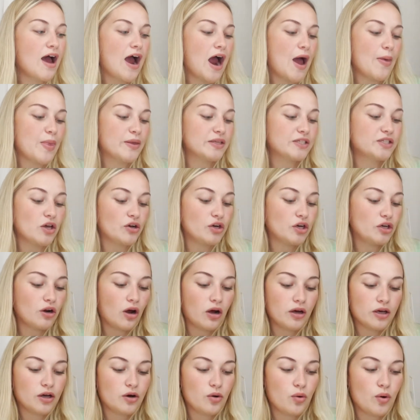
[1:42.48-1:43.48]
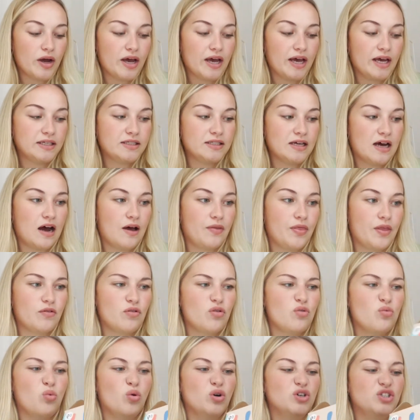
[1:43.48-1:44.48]
and this is only £9 and they're
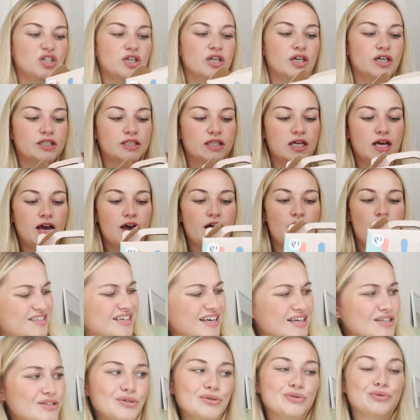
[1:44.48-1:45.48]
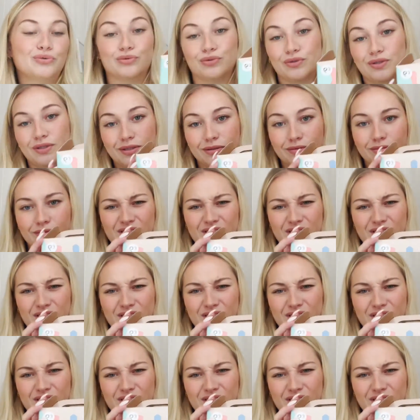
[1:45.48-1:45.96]
all wooden. Skittles?